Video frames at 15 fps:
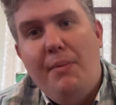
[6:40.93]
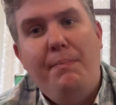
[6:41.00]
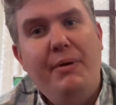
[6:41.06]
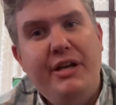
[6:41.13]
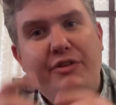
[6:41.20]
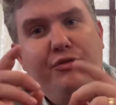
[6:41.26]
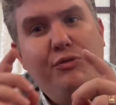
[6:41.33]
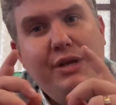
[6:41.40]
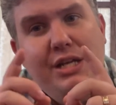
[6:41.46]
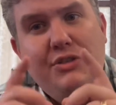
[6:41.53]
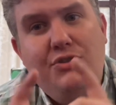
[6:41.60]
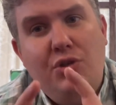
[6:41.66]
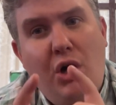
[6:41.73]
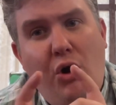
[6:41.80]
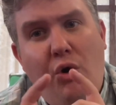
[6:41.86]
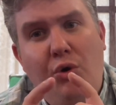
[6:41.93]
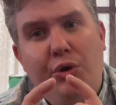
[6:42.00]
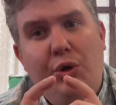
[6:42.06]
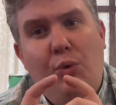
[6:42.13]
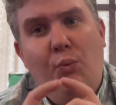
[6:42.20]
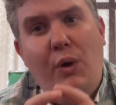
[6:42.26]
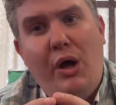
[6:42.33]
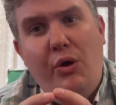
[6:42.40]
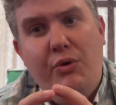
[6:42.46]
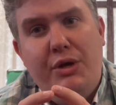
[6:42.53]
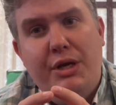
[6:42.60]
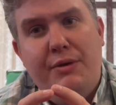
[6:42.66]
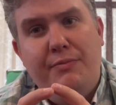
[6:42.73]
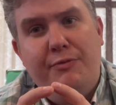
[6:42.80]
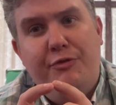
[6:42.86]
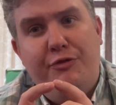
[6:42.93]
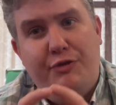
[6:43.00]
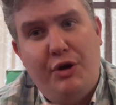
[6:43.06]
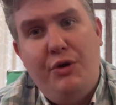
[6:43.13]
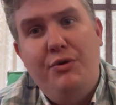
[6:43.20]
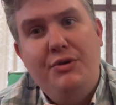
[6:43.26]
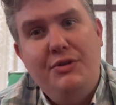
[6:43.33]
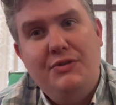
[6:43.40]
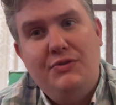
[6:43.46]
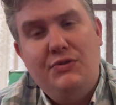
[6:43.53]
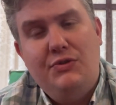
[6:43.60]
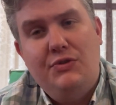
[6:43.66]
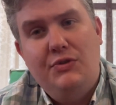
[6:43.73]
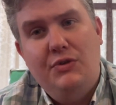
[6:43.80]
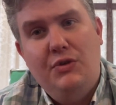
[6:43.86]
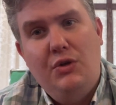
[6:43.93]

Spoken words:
But if we don't welcome folks,